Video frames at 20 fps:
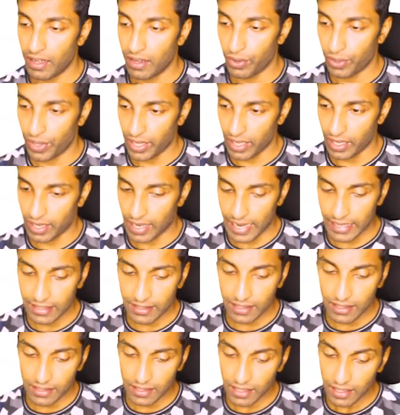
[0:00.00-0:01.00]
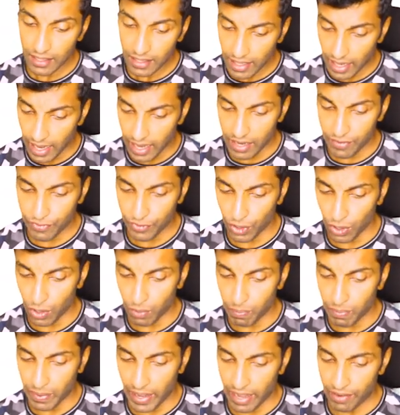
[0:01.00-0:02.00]
Okay, rice is a kharif
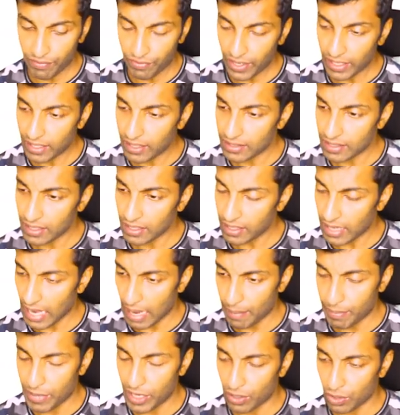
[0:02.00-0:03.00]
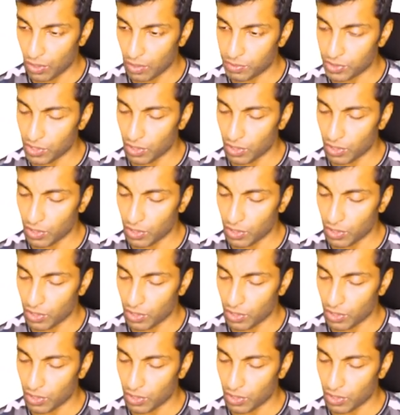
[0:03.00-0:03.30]
crop and wheat is a rabi crop,